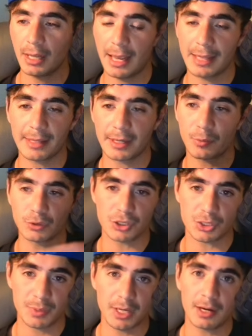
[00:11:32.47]
and then it will
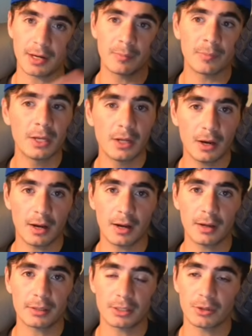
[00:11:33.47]
just become,
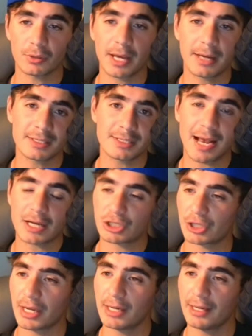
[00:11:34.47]
kind of
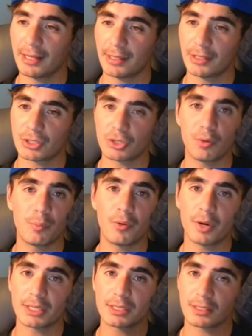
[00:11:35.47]
saturated, and then there's no
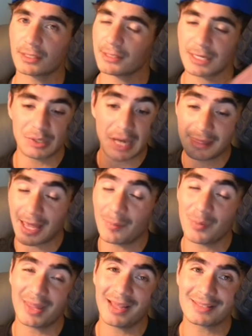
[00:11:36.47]
points to continue. And
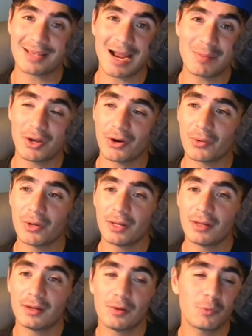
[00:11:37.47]
by that time though,
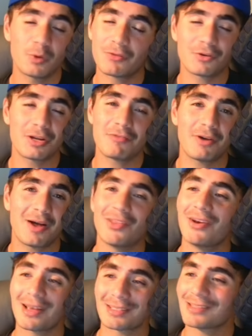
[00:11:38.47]
we'll have already found
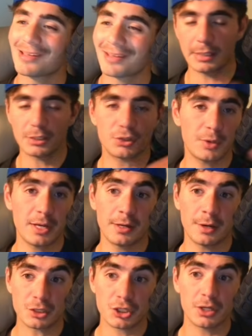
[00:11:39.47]
the next thing. so in a
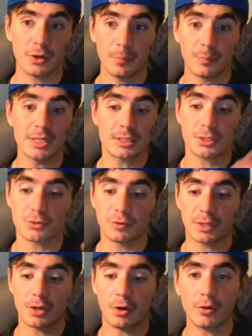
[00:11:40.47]
nutshell, this is
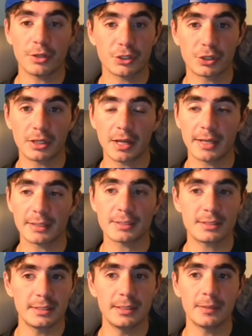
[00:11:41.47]
really all that your clients
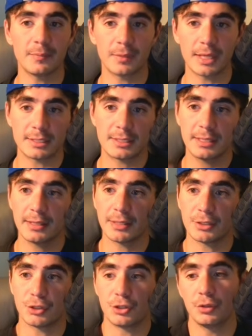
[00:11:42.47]
see. They see
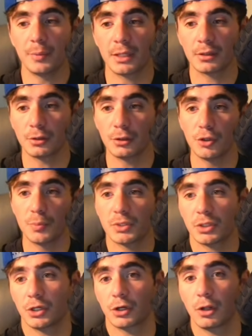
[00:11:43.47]
that you're human in the
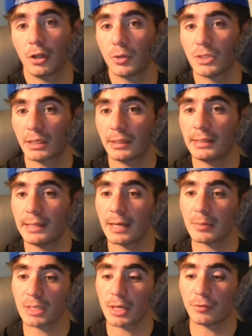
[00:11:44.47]
loops, you're closing the
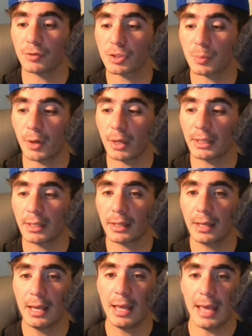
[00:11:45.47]
DMs that are responding,
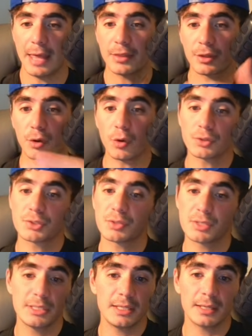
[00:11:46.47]
and then they're also
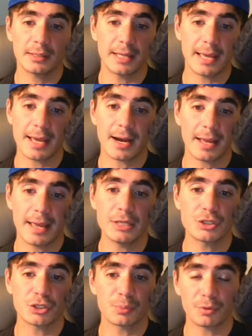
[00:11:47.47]
seeing the AI
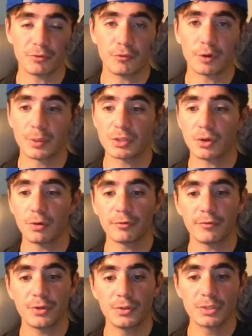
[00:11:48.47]
agent performance
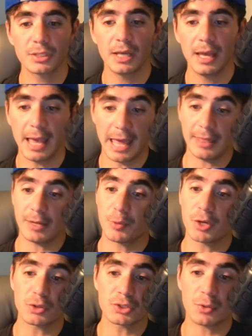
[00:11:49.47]
overviews. And then
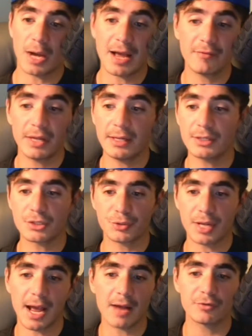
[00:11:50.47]
we also have
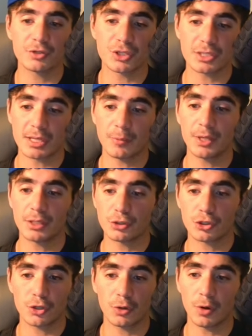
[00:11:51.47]
industry averages that we can
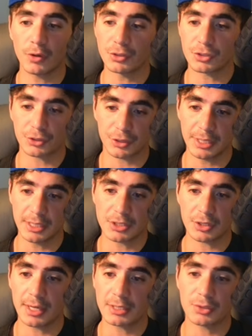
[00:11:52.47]
show on the
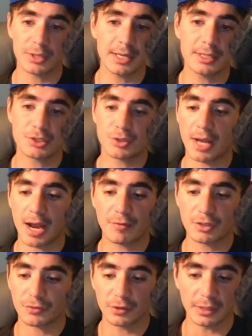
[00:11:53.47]
screens, right? So the industry
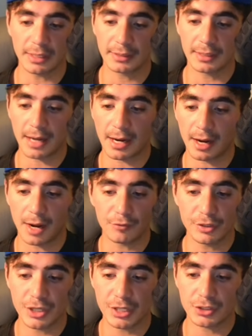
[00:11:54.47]
average for the LinkedIn
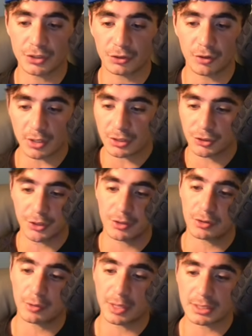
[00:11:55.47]
outreach agent across
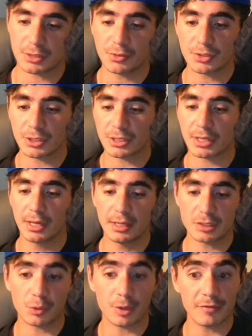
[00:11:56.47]
Creator OS users
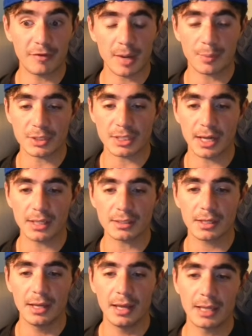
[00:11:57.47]
is 25%.
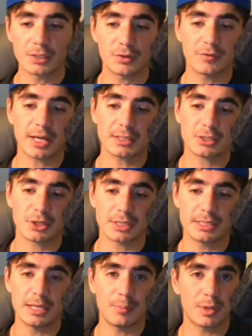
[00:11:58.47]
And so if that
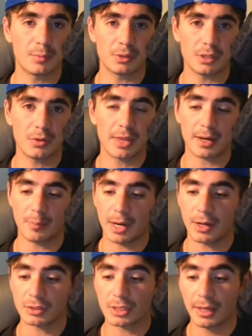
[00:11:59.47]
starts dipping below that
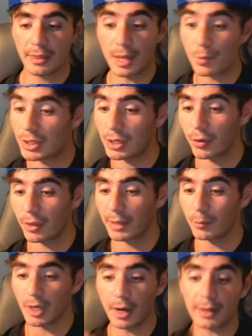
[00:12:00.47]
amount, then we know
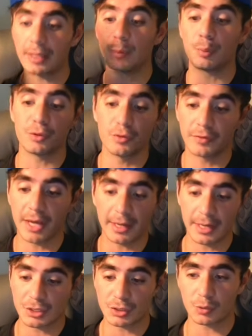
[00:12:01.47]
that we got to improve that agent's